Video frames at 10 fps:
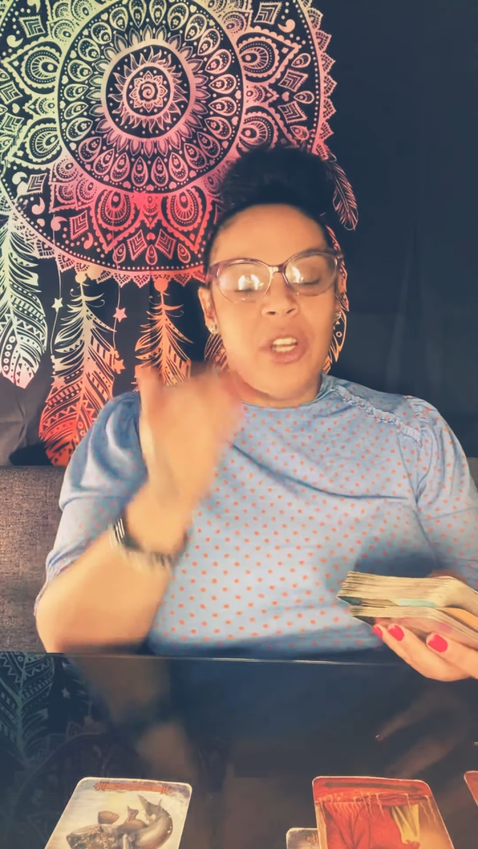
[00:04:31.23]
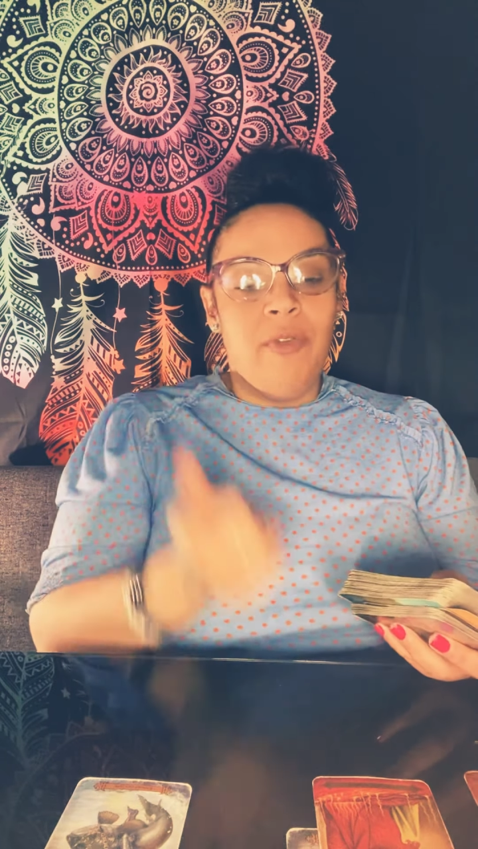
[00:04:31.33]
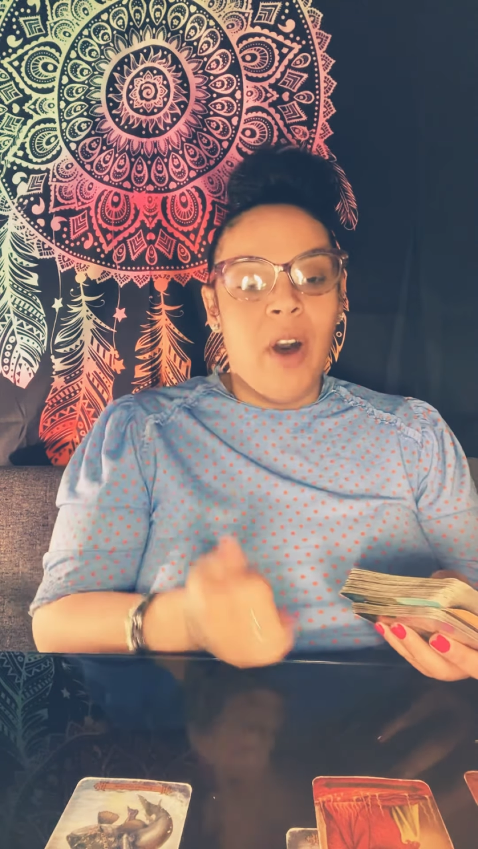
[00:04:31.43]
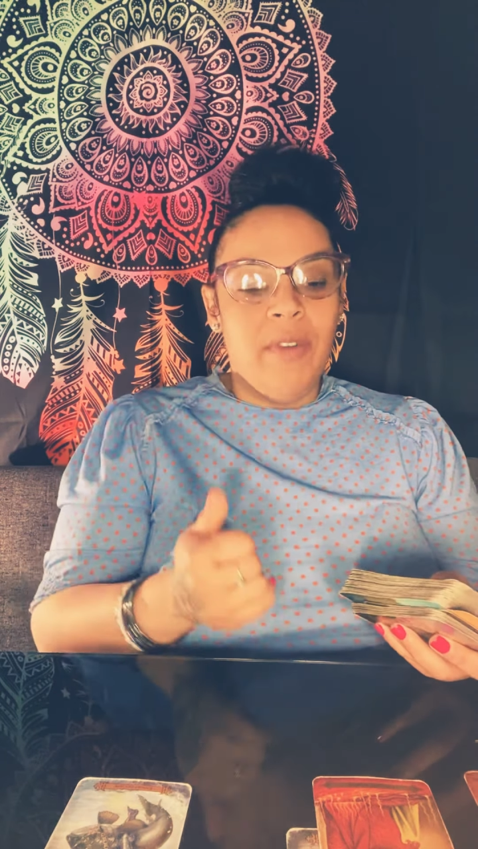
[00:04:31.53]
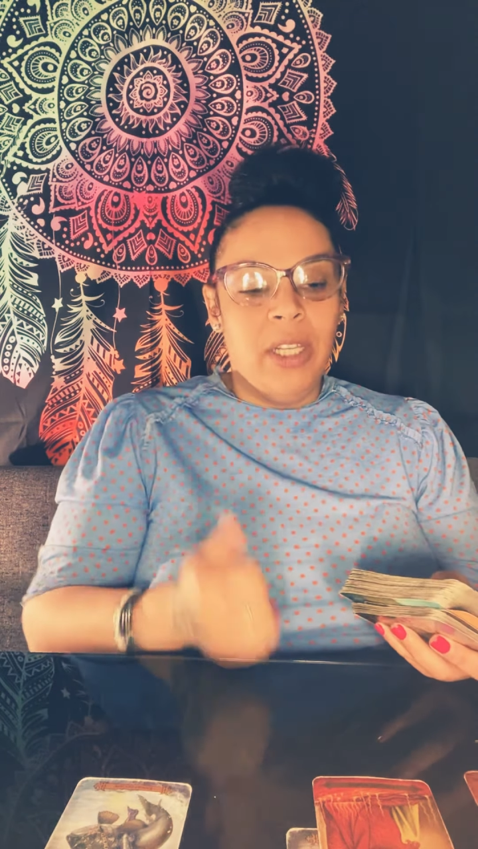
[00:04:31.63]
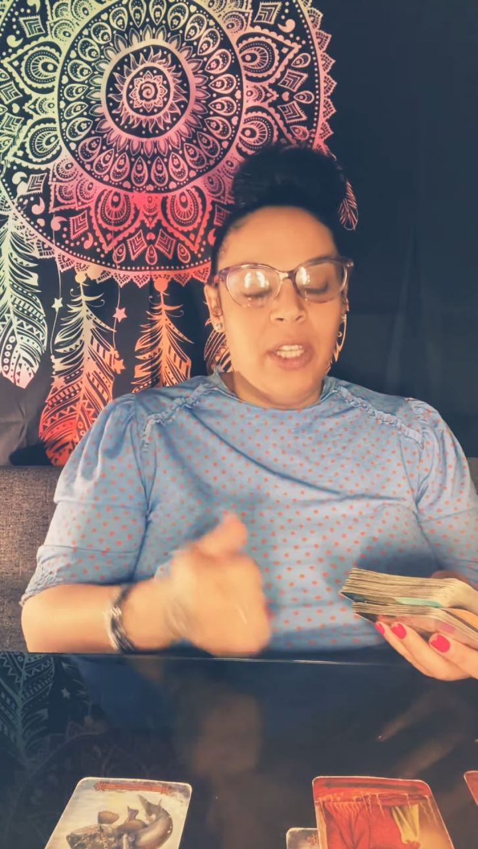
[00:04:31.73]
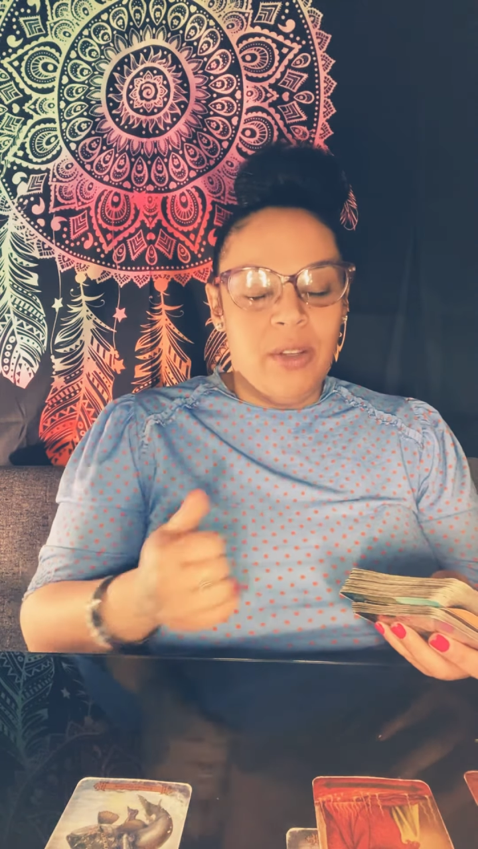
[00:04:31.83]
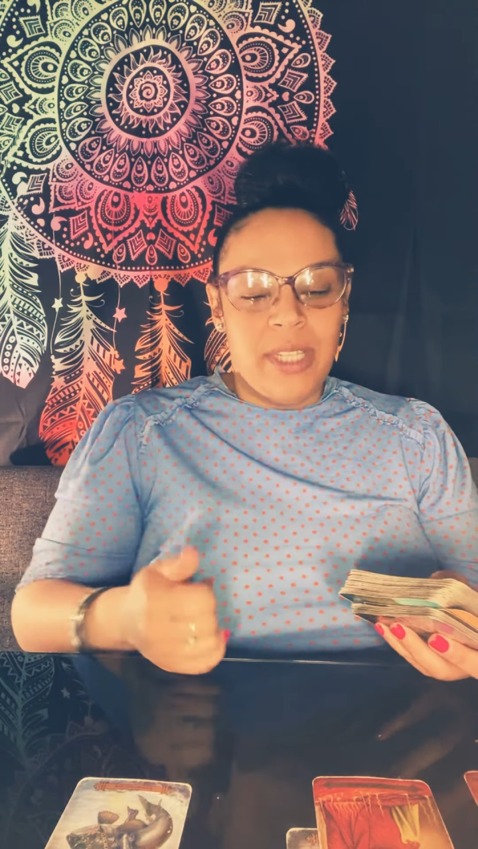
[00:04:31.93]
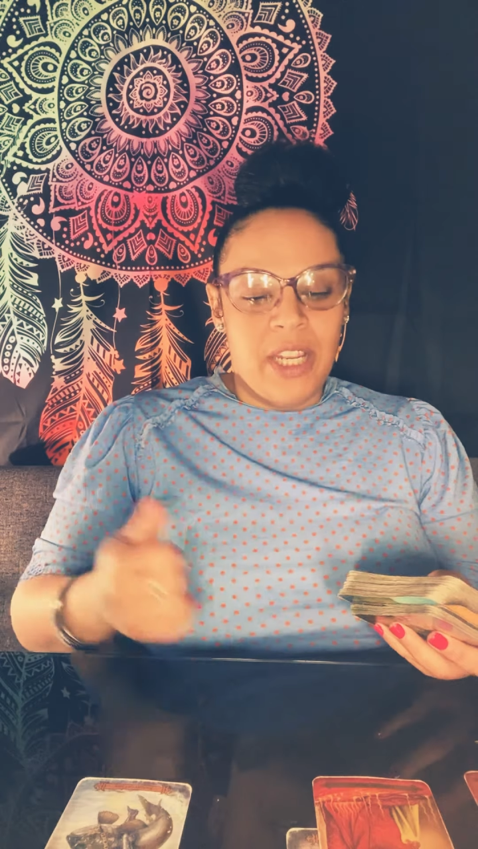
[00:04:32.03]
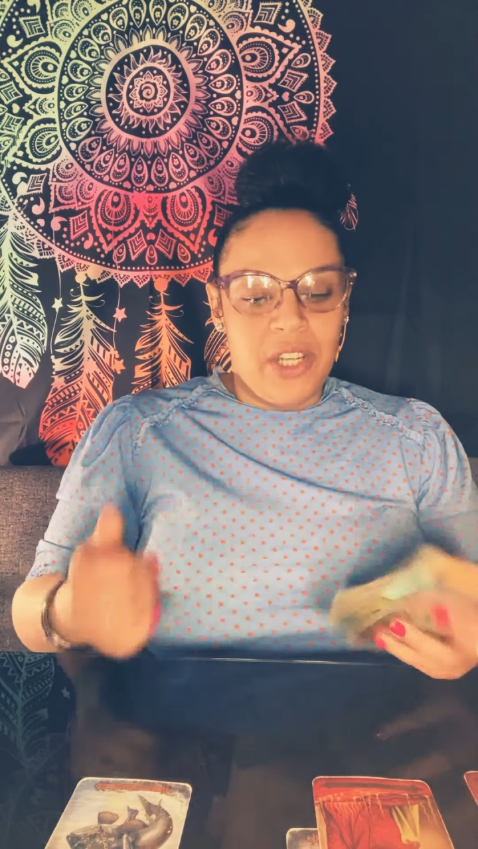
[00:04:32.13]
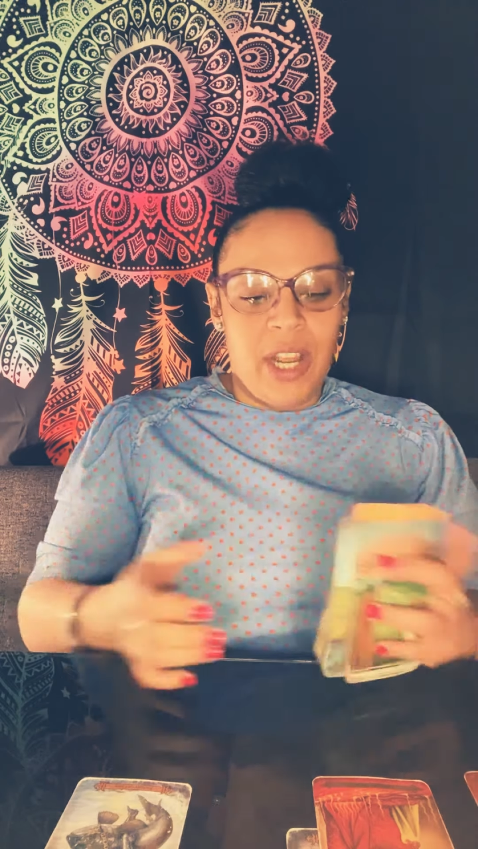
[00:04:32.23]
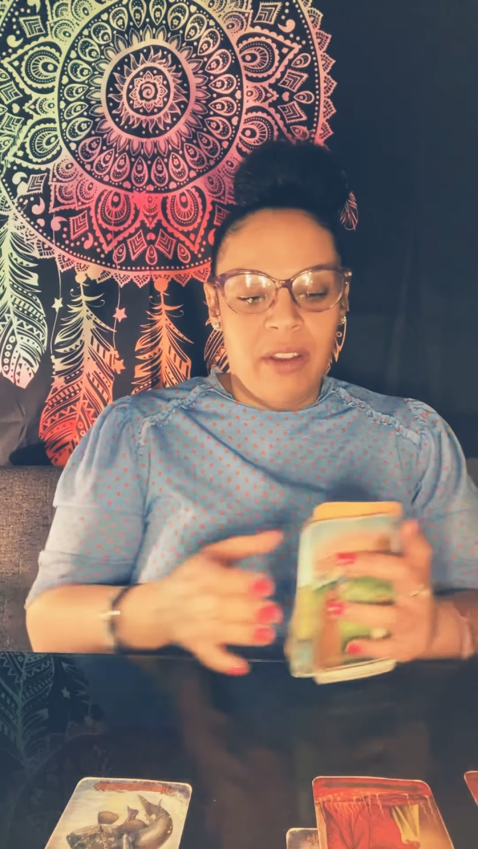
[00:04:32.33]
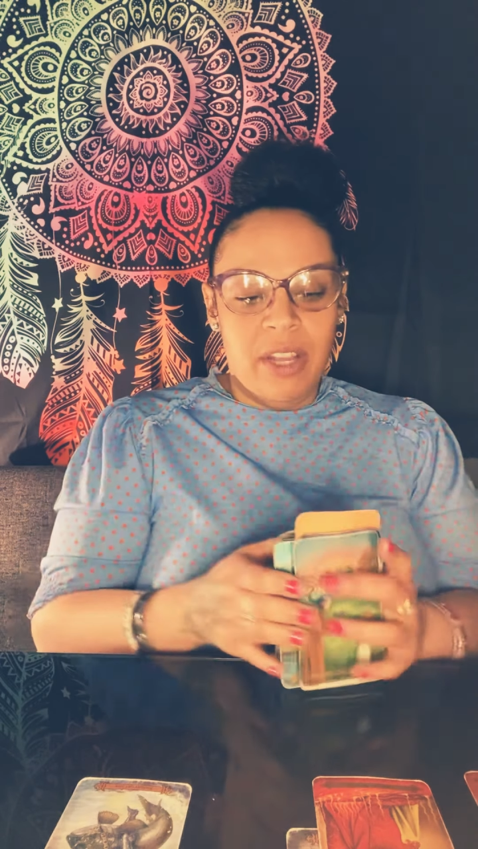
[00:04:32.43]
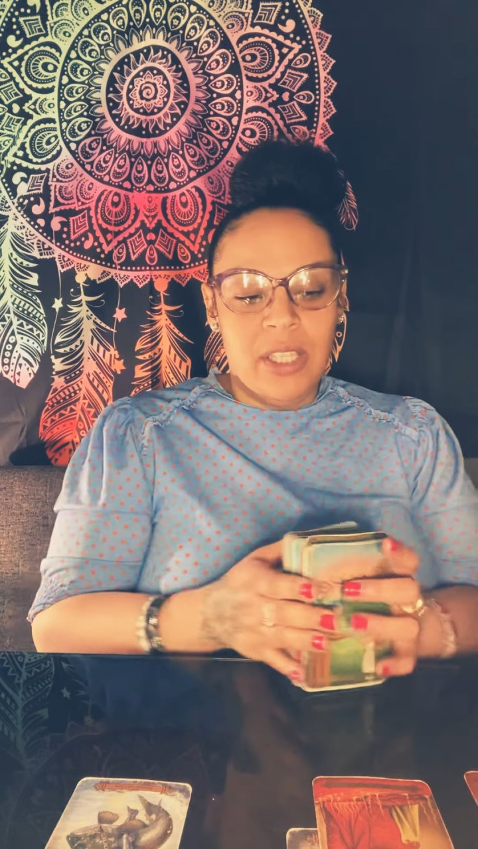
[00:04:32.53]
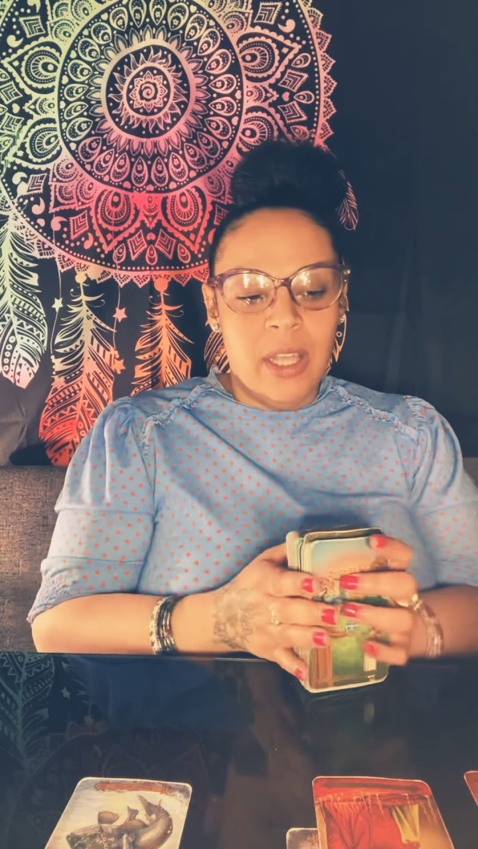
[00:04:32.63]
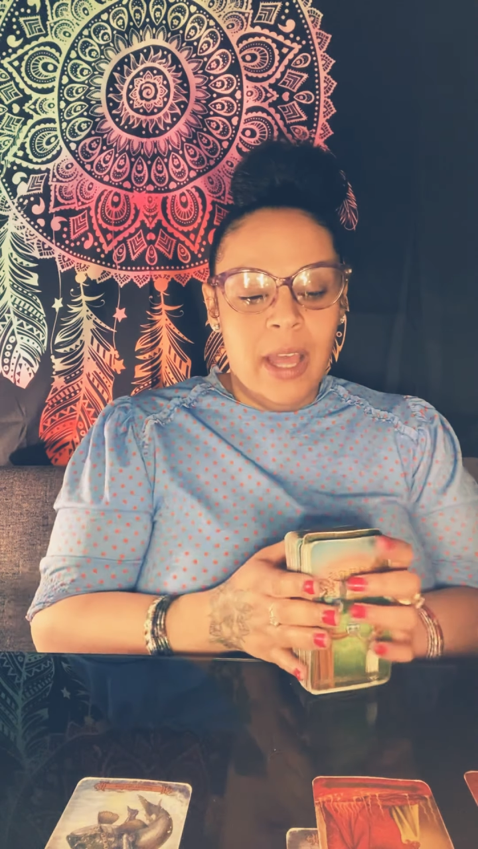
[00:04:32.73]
involving a Leo, Sag, Aries,